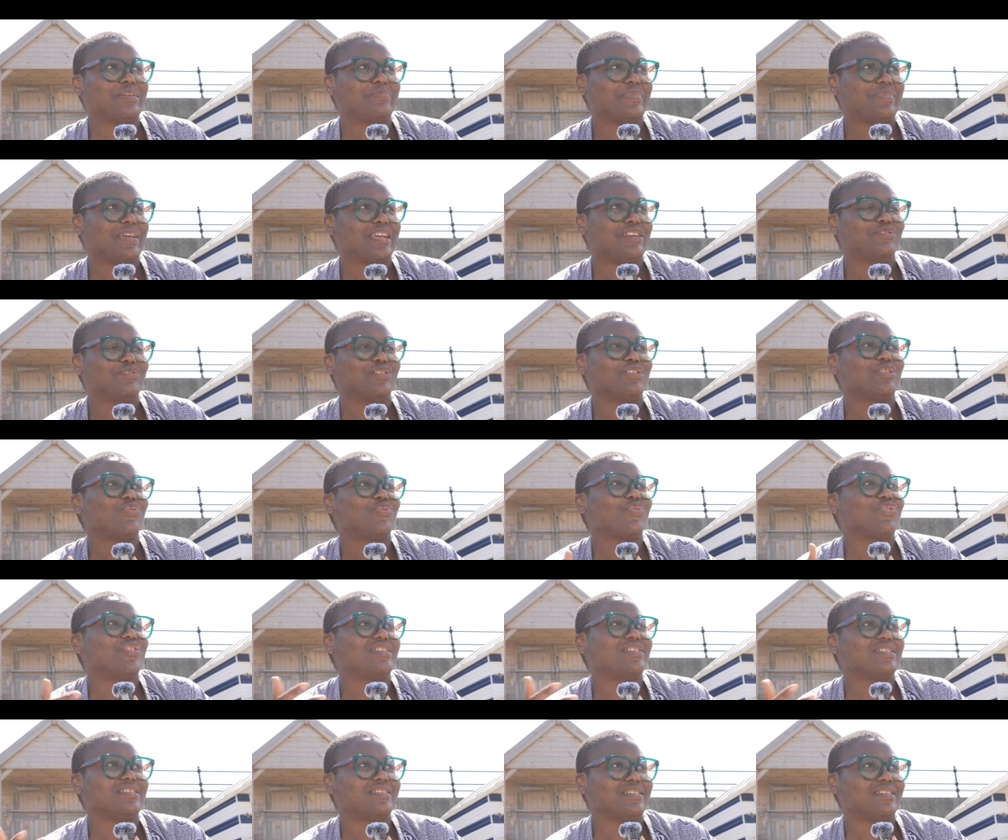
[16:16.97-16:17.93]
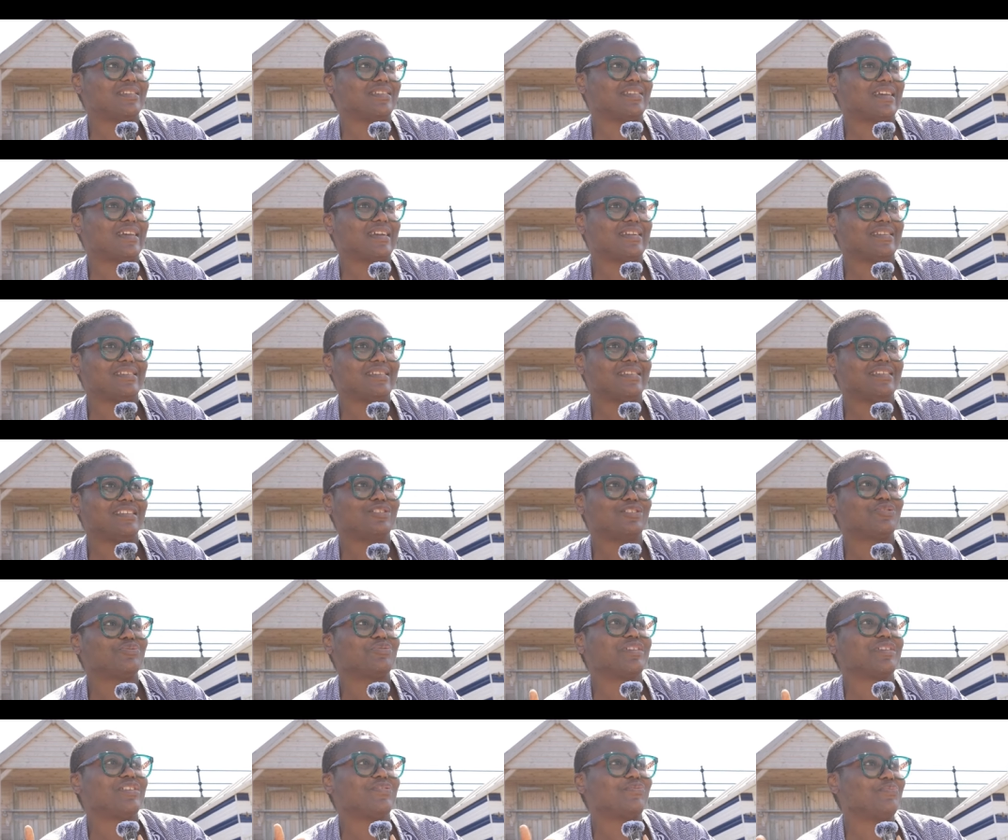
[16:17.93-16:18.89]
but he just feels that he
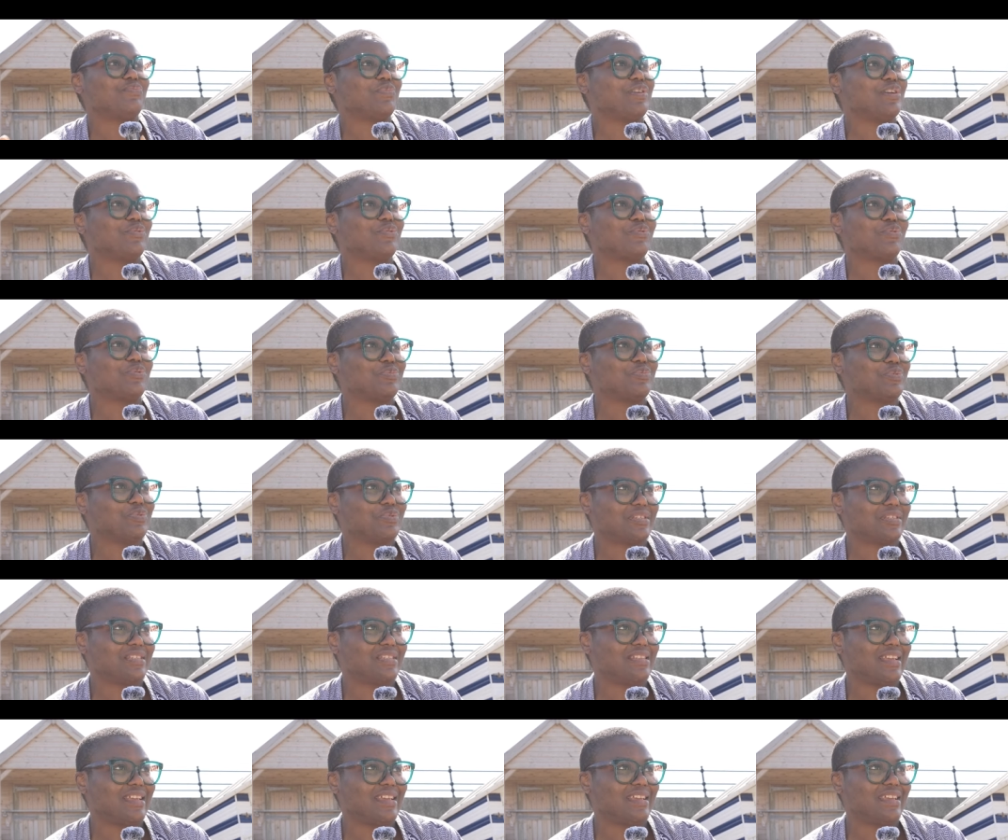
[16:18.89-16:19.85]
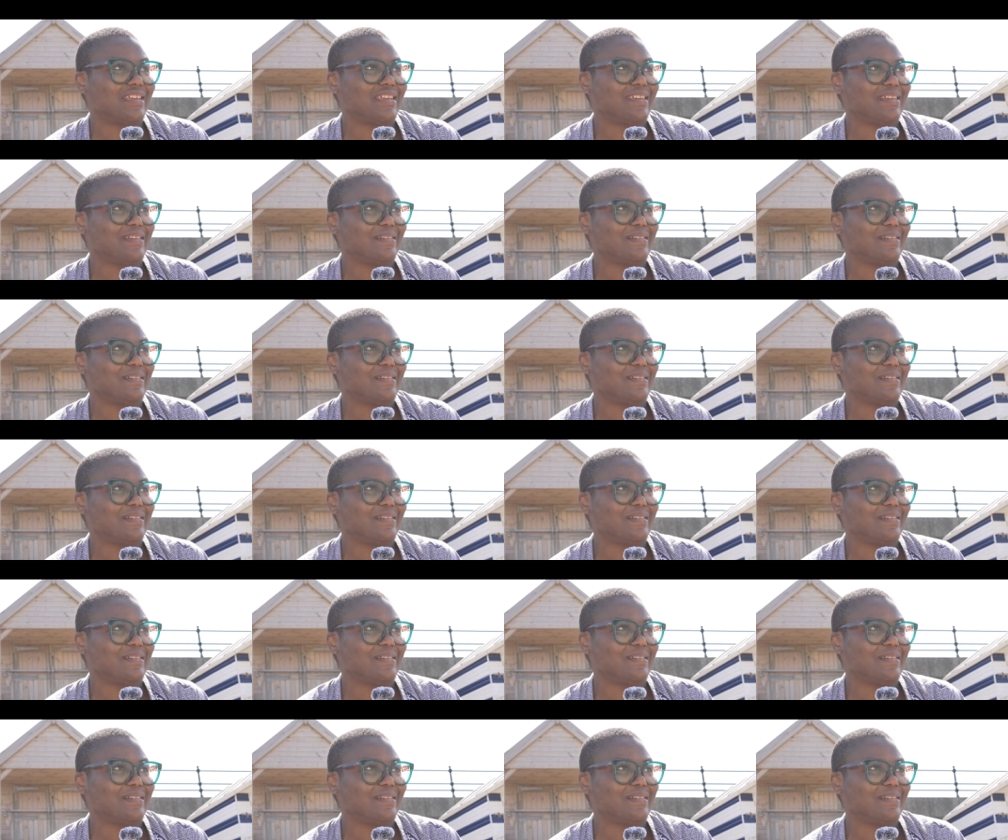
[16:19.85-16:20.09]
should give me a room to stay.